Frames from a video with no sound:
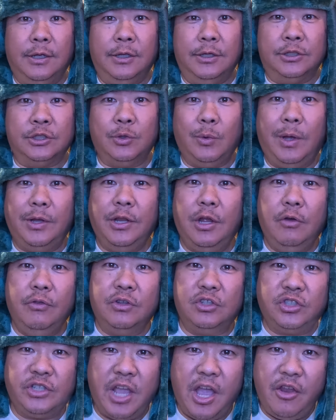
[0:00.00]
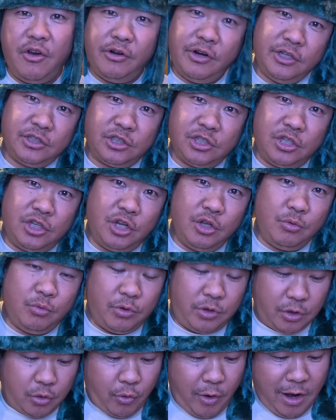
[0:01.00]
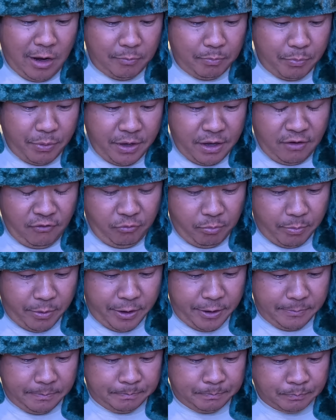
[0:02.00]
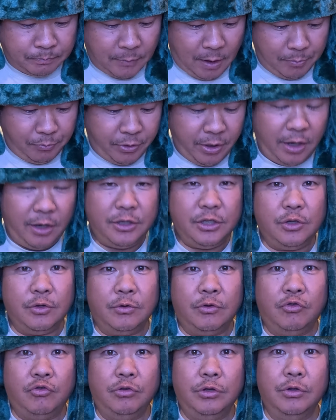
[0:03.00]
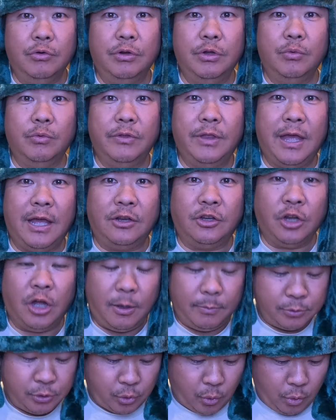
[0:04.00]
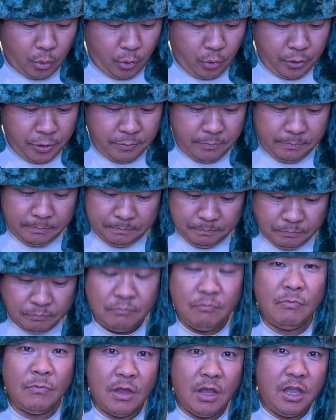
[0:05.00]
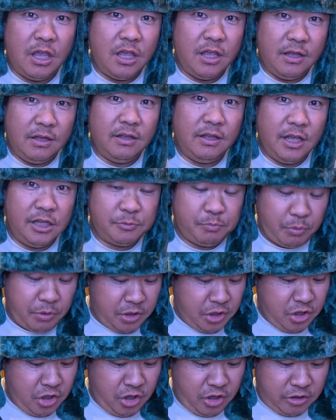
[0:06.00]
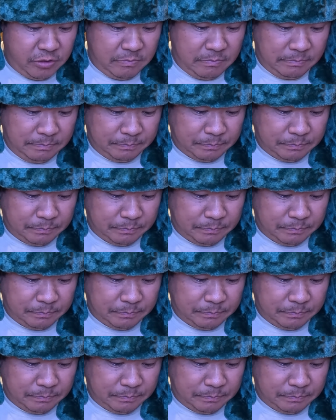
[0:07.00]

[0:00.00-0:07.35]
So I know the standard is to do with the ground beef, but I'm telling you, doing it with that top sirloin, it's pretty good.